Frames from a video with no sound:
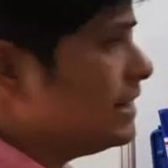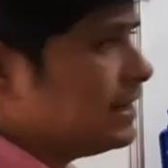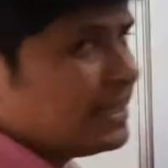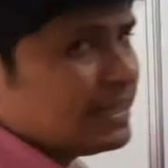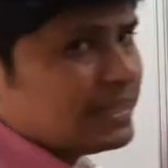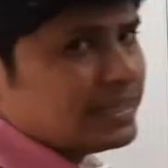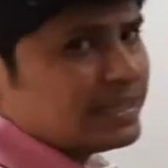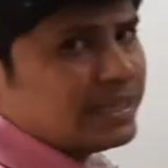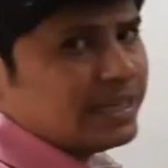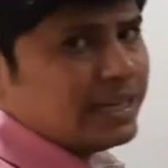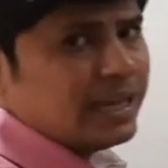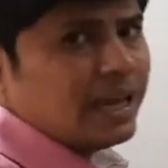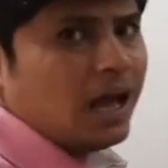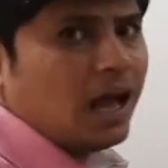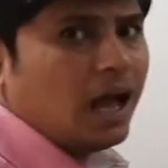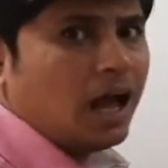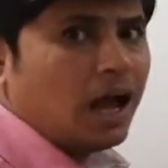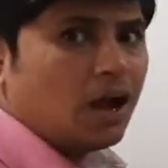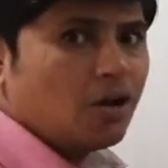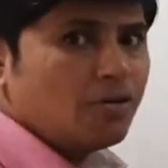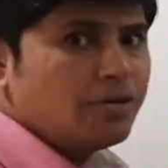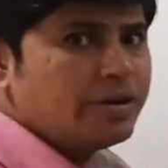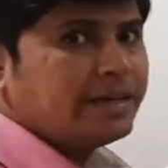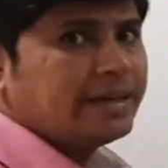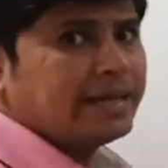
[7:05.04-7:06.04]
us see
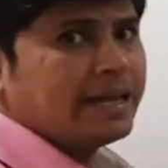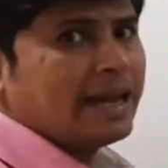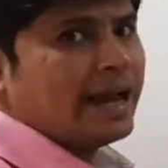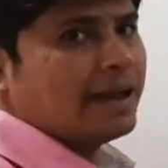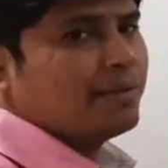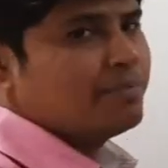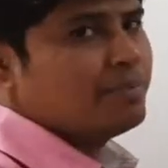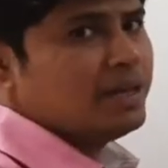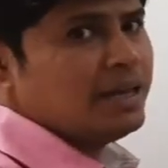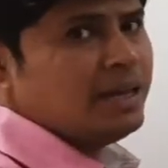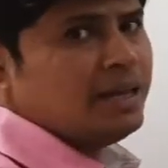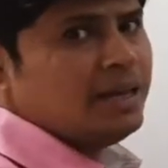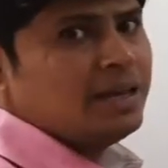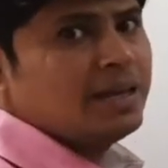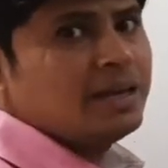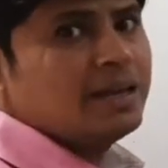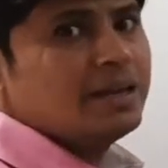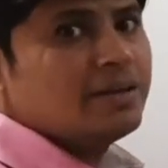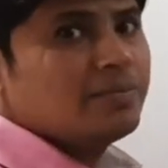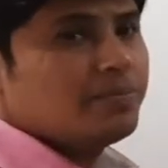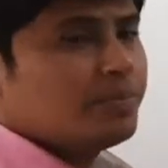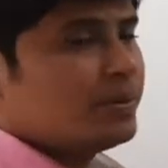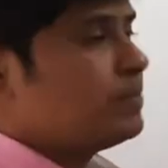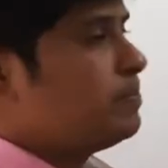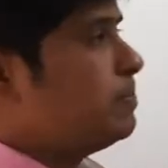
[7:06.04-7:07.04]
how it can
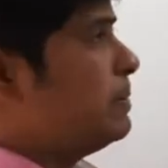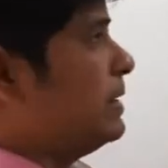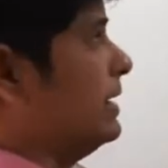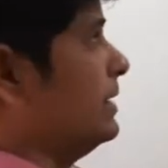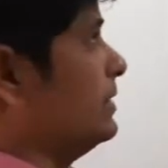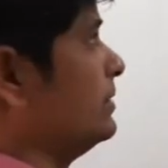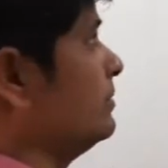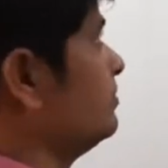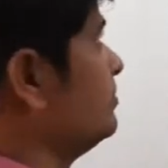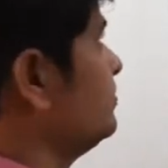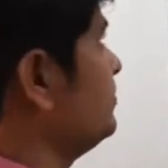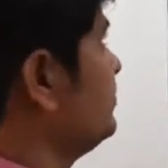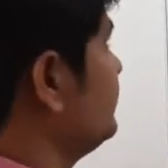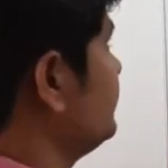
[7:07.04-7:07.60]
be prepared.